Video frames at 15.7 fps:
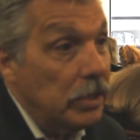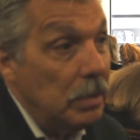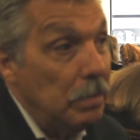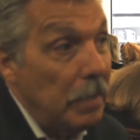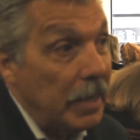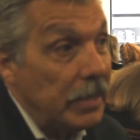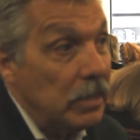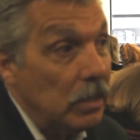in
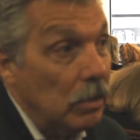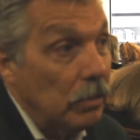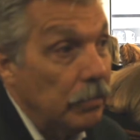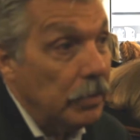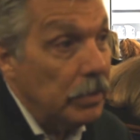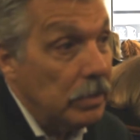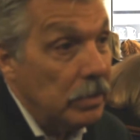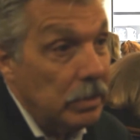Mexico,
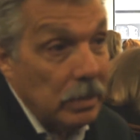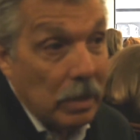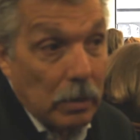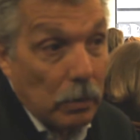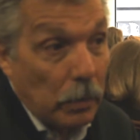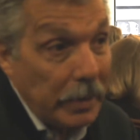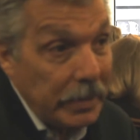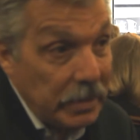for instance, are
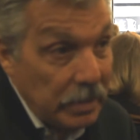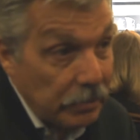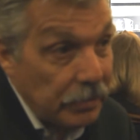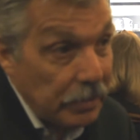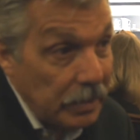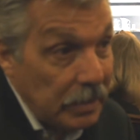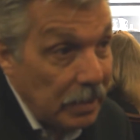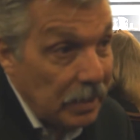quite
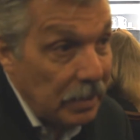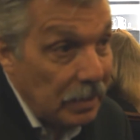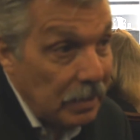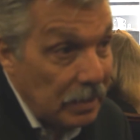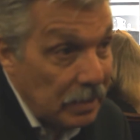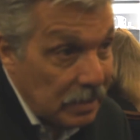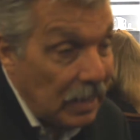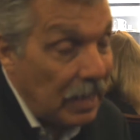different than
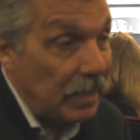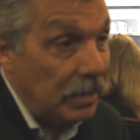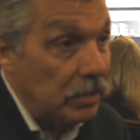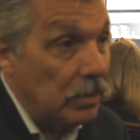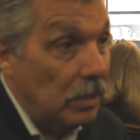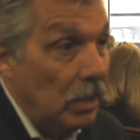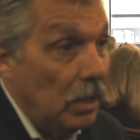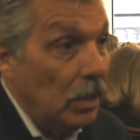in the
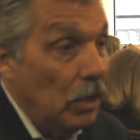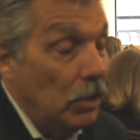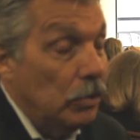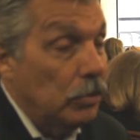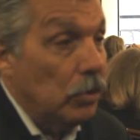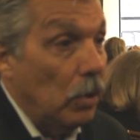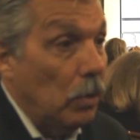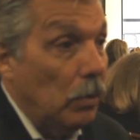states. Mm.
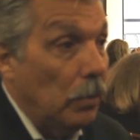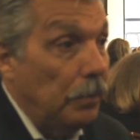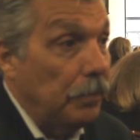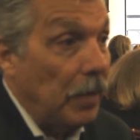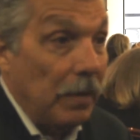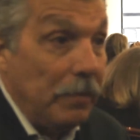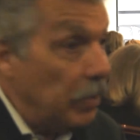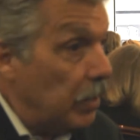So
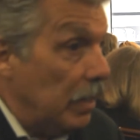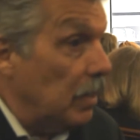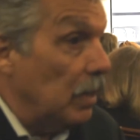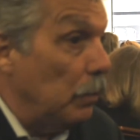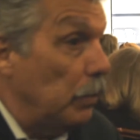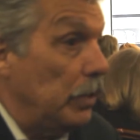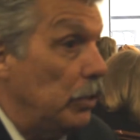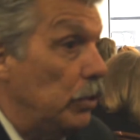everything
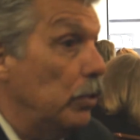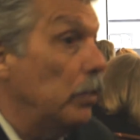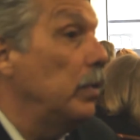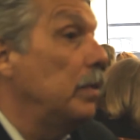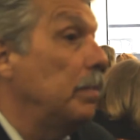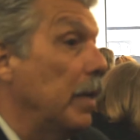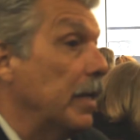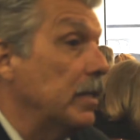that we do
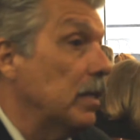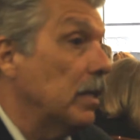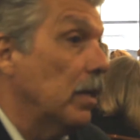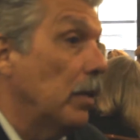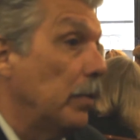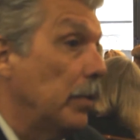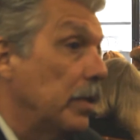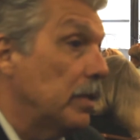in
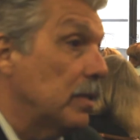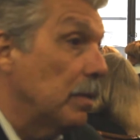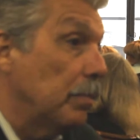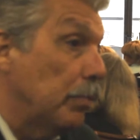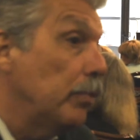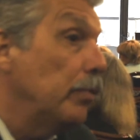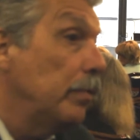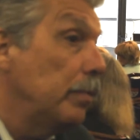Mexico is
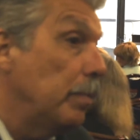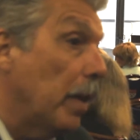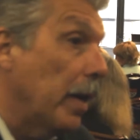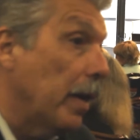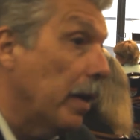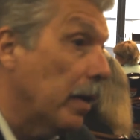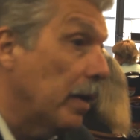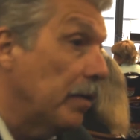approved
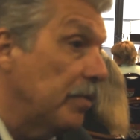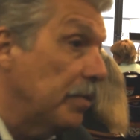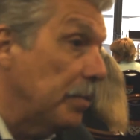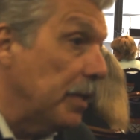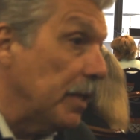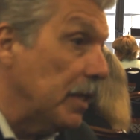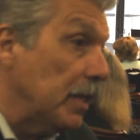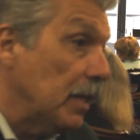by our
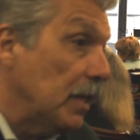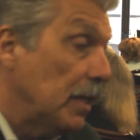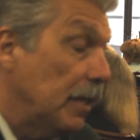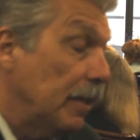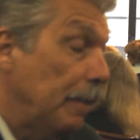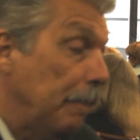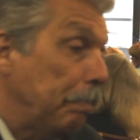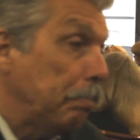government.
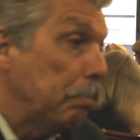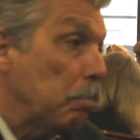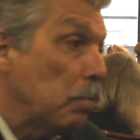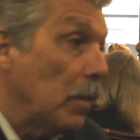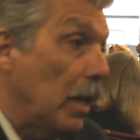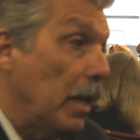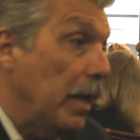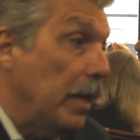
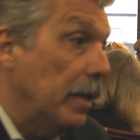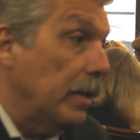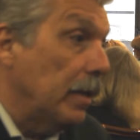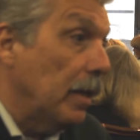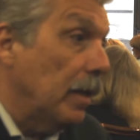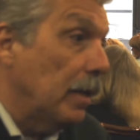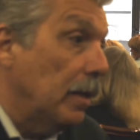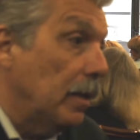
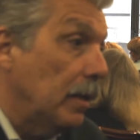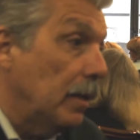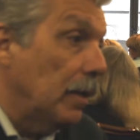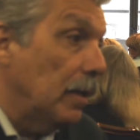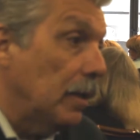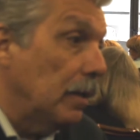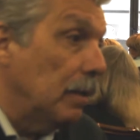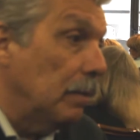And uh, uh